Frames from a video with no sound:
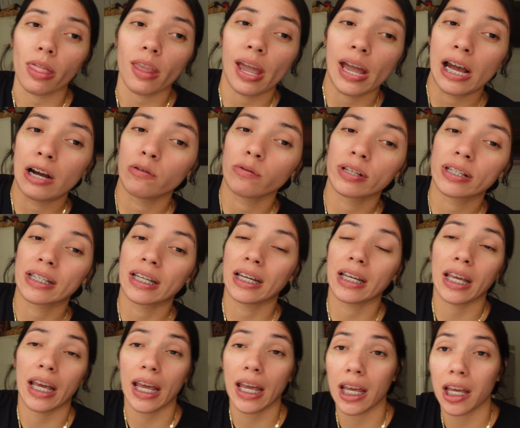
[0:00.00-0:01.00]
I was
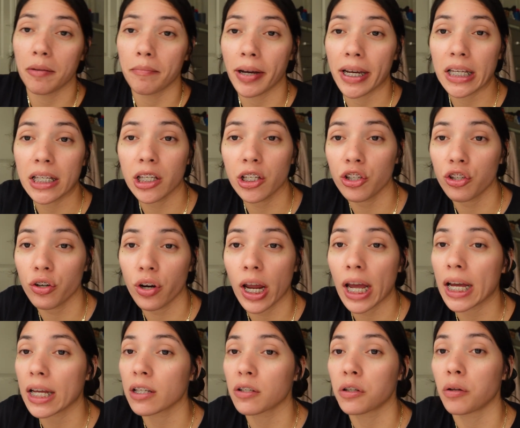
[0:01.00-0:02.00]
like, hey, my sister
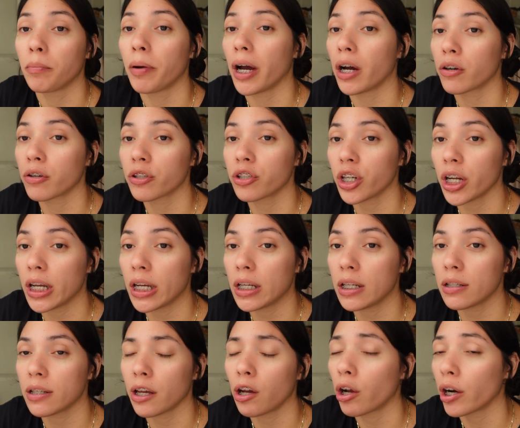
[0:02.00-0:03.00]
has the power
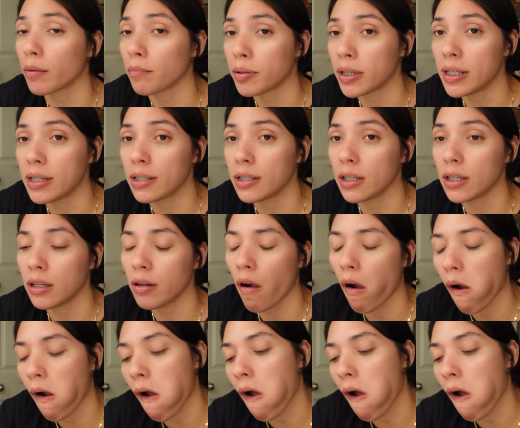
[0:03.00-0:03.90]
chains. They call it PC.